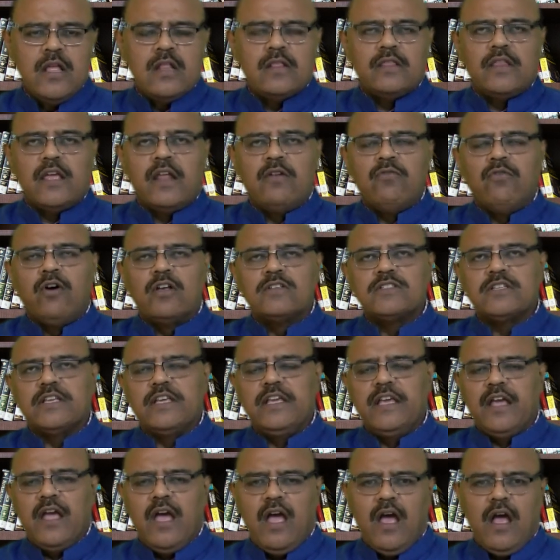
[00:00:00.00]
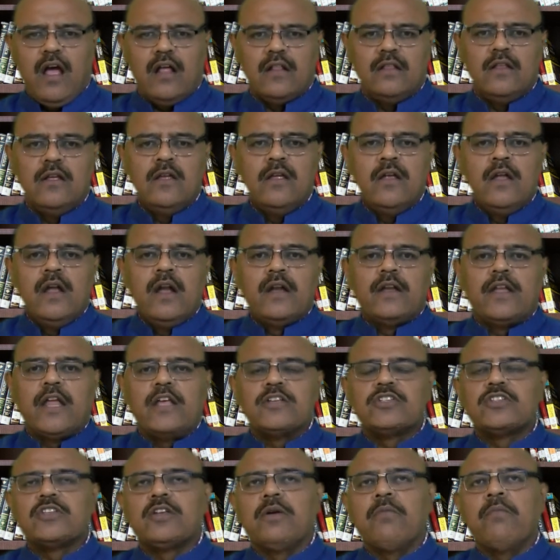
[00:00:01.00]
Then was ihad,
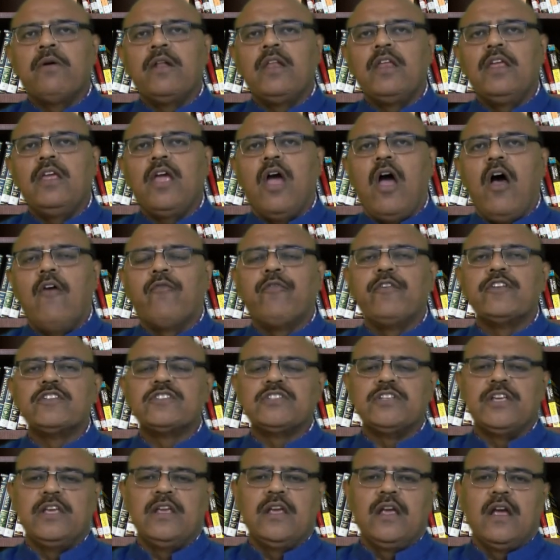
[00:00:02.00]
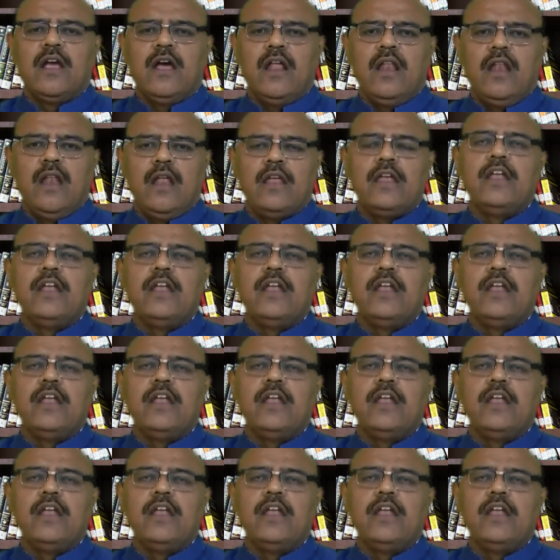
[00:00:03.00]
testimony of a single